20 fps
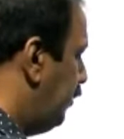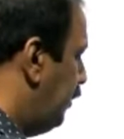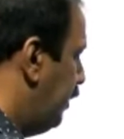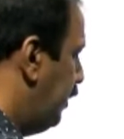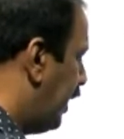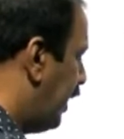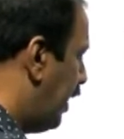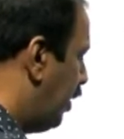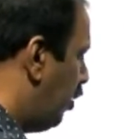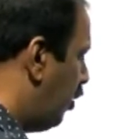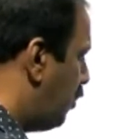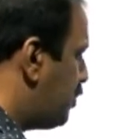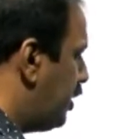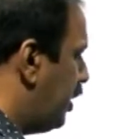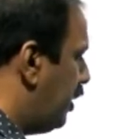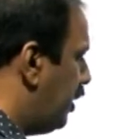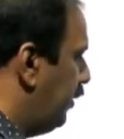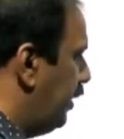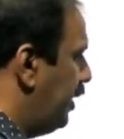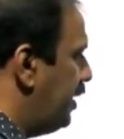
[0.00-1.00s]
we can
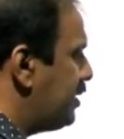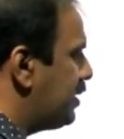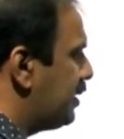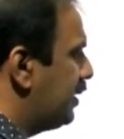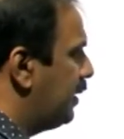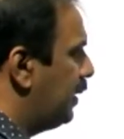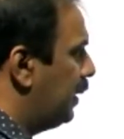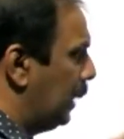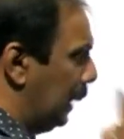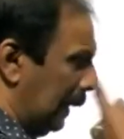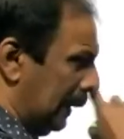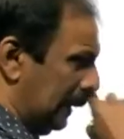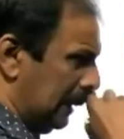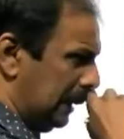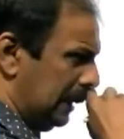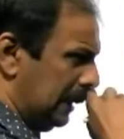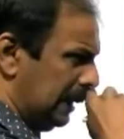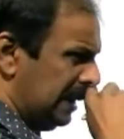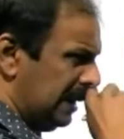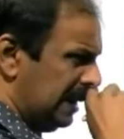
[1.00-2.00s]
observe is
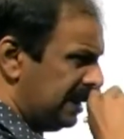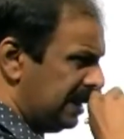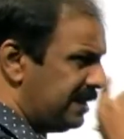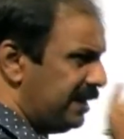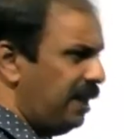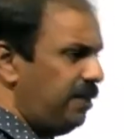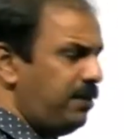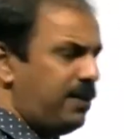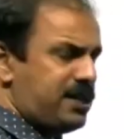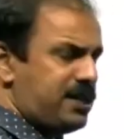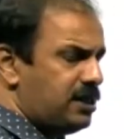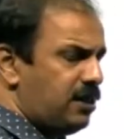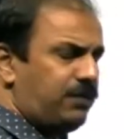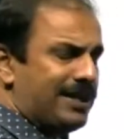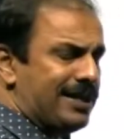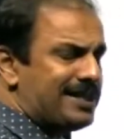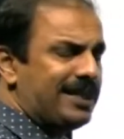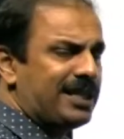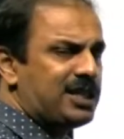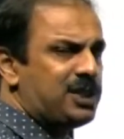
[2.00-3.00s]
same as the
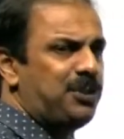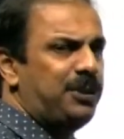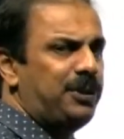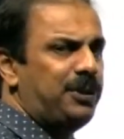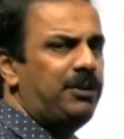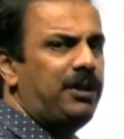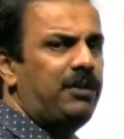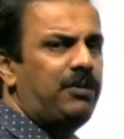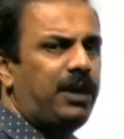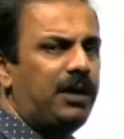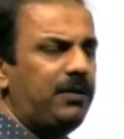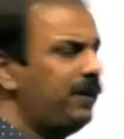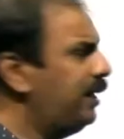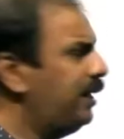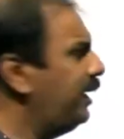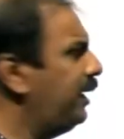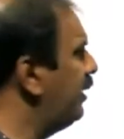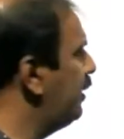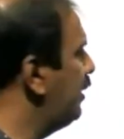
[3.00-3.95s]
first experiment what we done